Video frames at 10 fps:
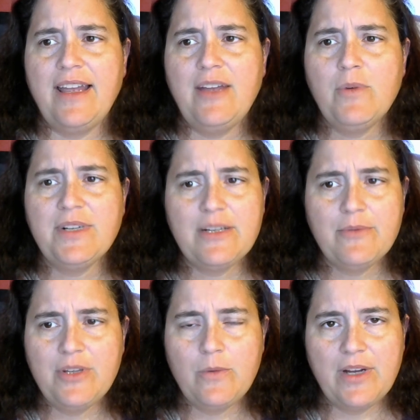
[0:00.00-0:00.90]
it worked
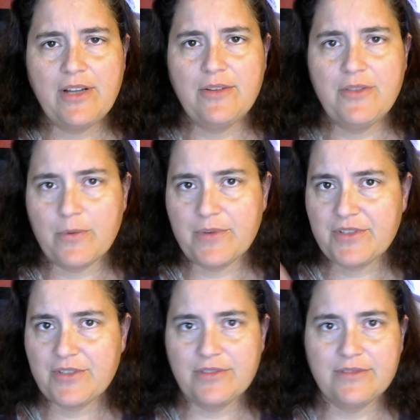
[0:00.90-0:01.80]
out really well. There were
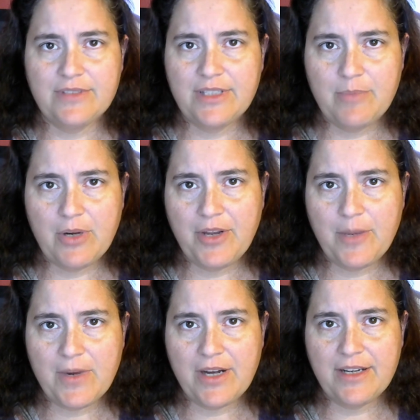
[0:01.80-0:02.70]
certain
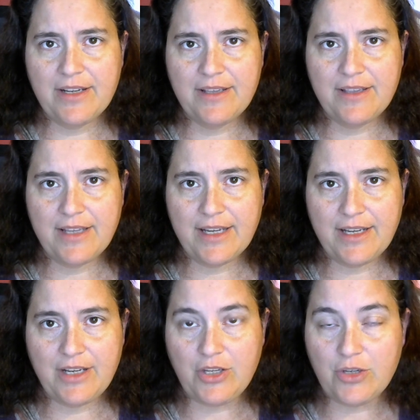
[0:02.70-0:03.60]
Pokemon
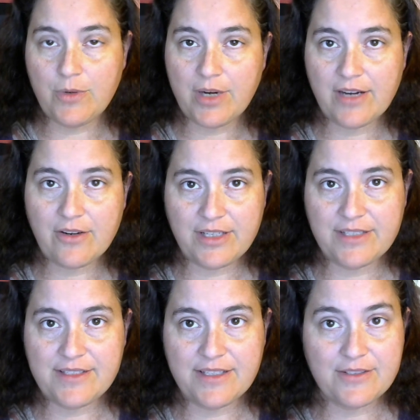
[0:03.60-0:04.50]
that you got on
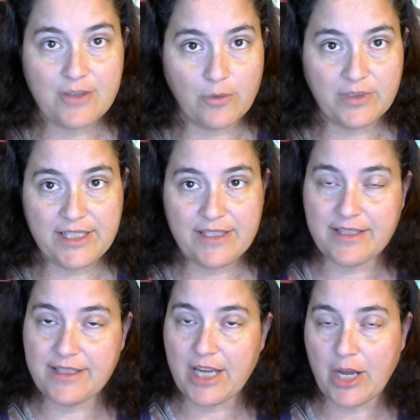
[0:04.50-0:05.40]
Incense only
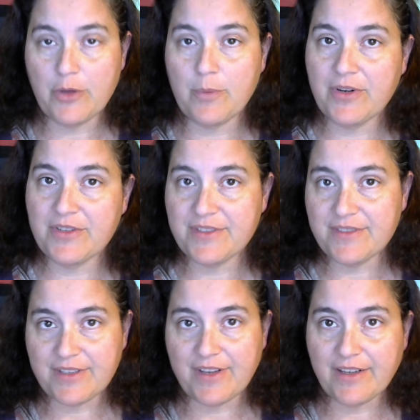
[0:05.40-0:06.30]
that the other
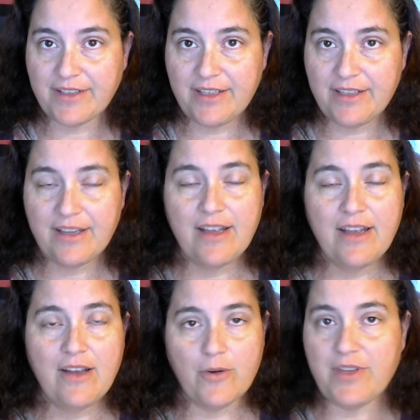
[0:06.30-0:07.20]
person did not get,
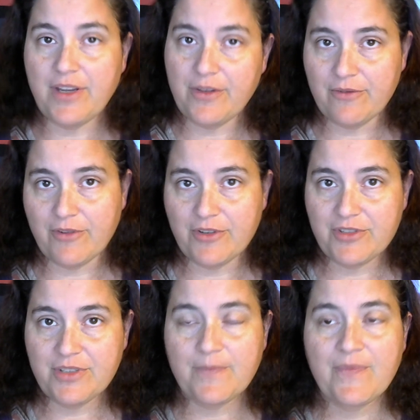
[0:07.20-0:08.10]
or the other
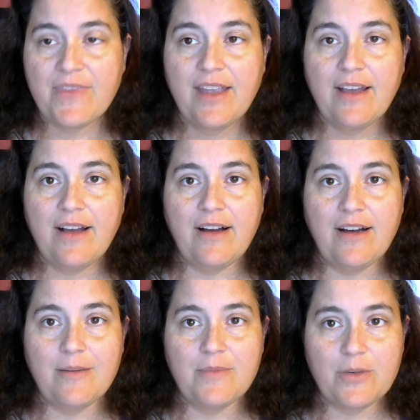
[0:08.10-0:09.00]
version.
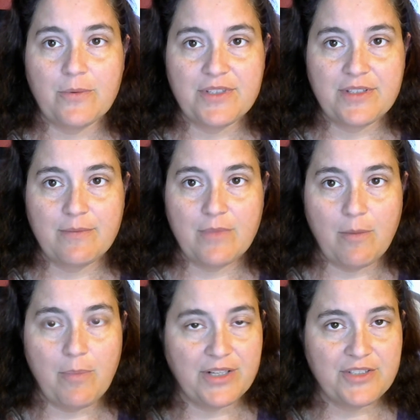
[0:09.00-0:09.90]
There was
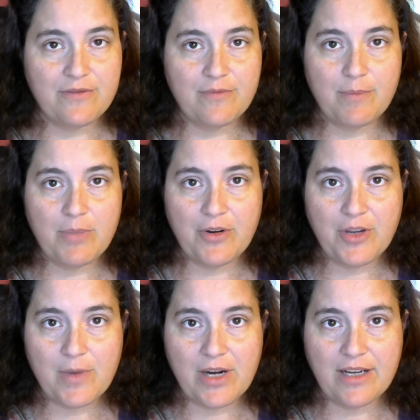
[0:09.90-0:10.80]
a bunch of
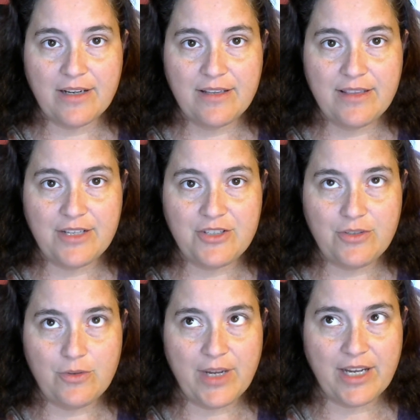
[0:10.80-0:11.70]
Pokemon
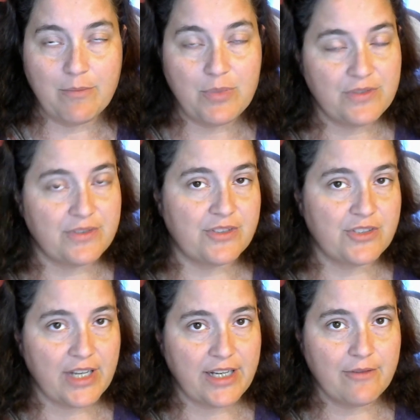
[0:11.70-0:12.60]
that you had boosted
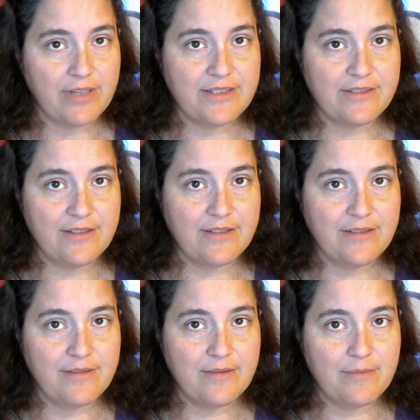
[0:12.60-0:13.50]
shiny rates
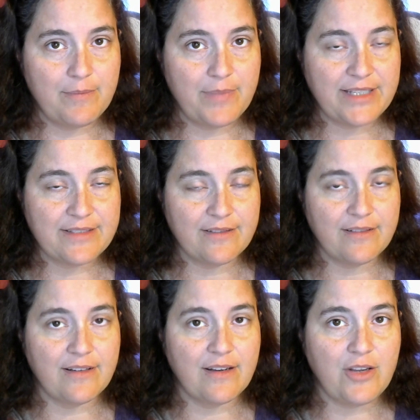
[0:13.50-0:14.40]
on based
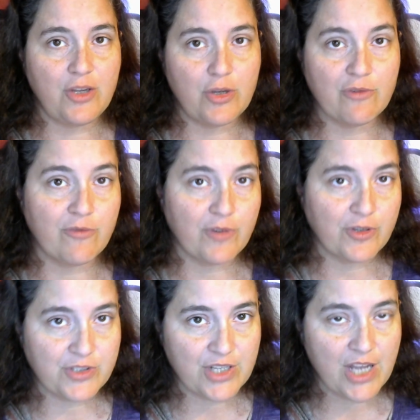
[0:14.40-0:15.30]
on your
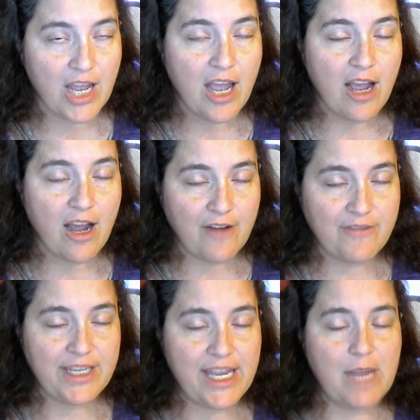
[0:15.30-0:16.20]
version
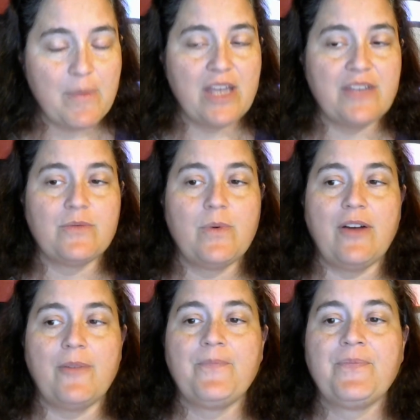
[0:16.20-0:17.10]
of the game as
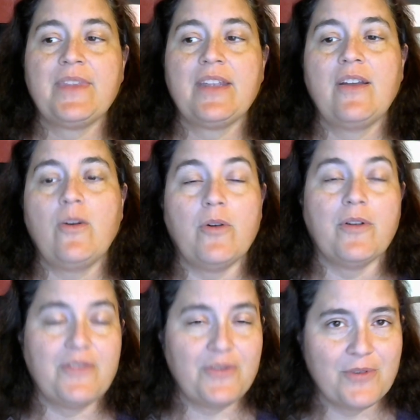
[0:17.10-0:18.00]
well, or
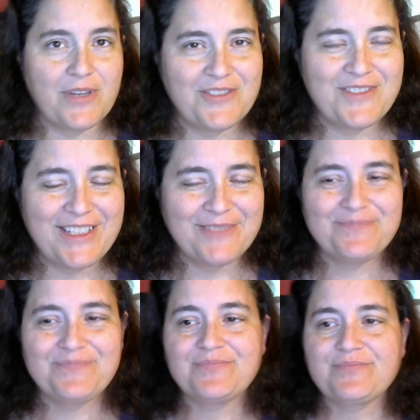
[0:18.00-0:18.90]
of the tour, I should say.
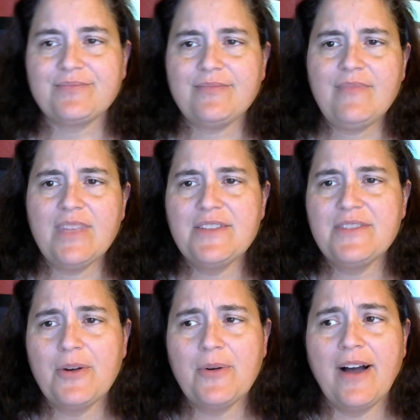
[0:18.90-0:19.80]

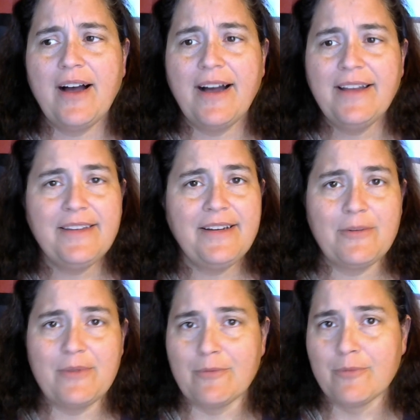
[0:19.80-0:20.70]
So I thought
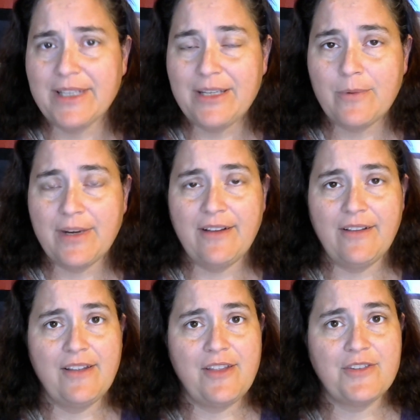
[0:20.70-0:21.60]
it went really
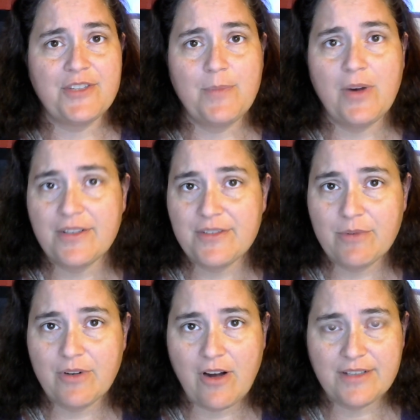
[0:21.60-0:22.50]
well. The spawns
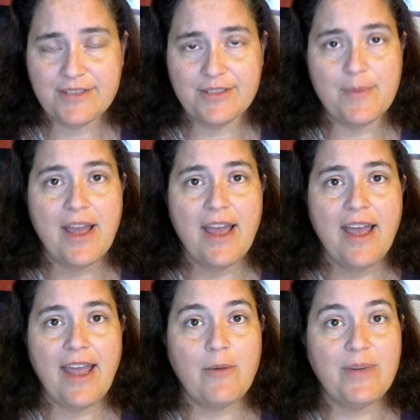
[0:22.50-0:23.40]
were awesome,
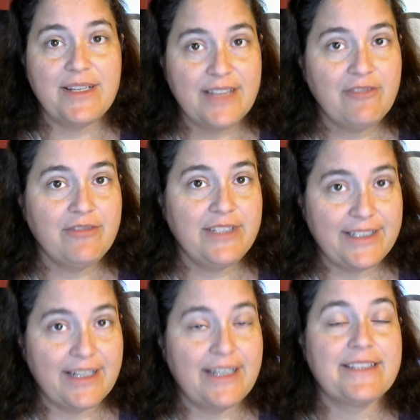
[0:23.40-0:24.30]
and we definitely
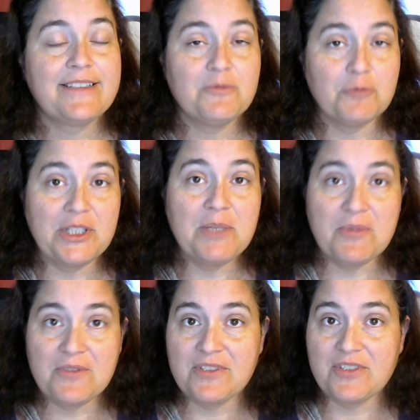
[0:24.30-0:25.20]
got some really
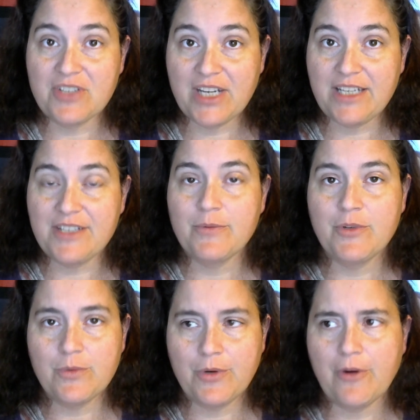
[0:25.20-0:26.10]
boosted shinies,
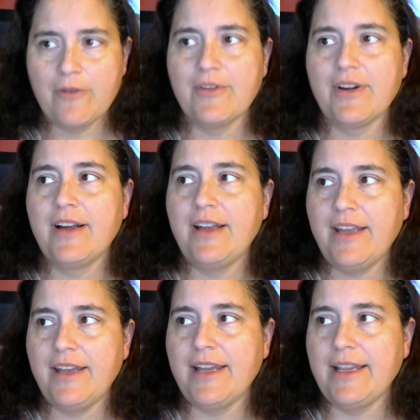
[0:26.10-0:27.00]
which we'll go over
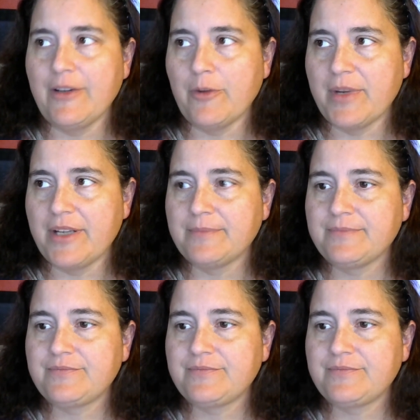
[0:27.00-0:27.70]
in a little bit.